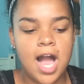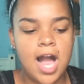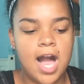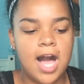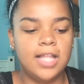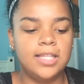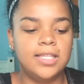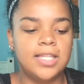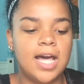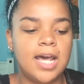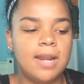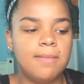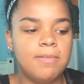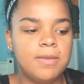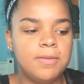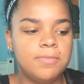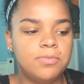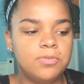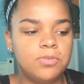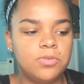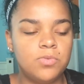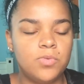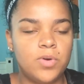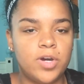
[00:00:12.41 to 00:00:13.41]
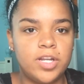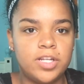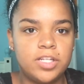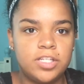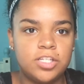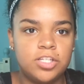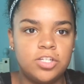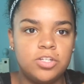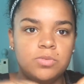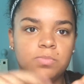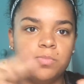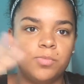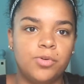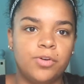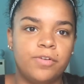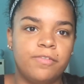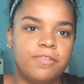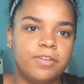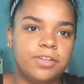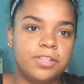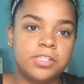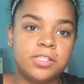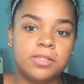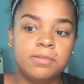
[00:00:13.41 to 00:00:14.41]
A lot of people want to do more of
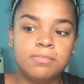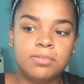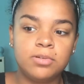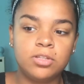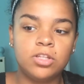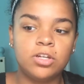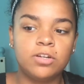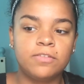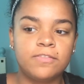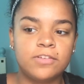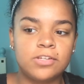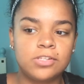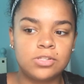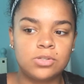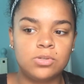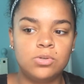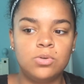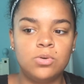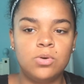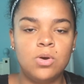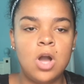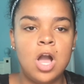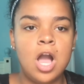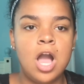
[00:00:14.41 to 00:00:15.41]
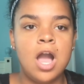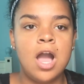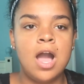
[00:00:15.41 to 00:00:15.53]
a simple look for school,